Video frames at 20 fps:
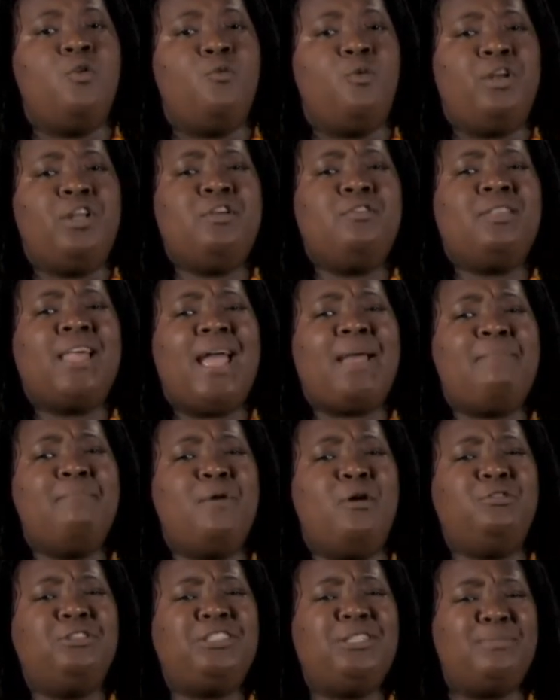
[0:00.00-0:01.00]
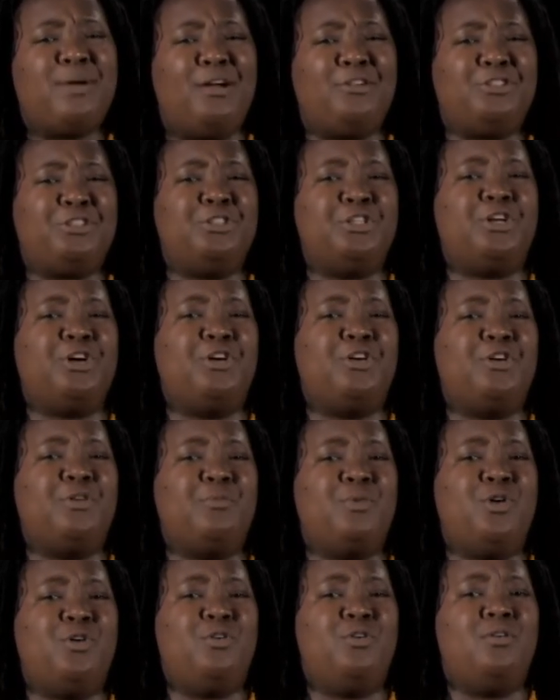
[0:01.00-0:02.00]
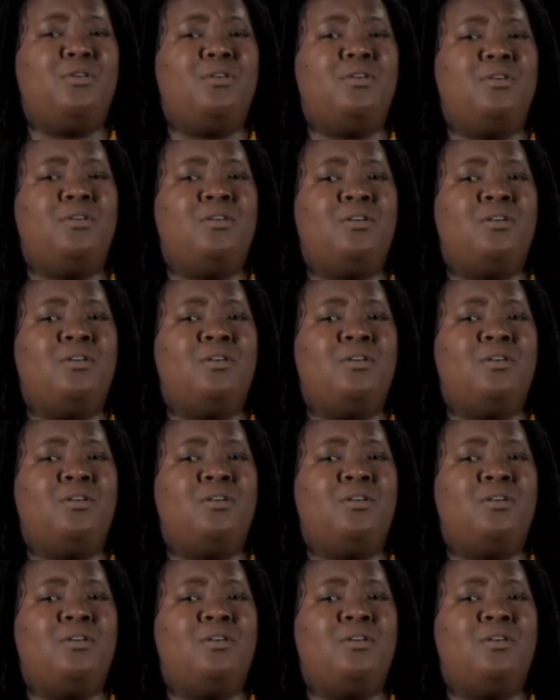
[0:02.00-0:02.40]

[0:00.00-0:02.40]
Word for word: What do you like most about your current role?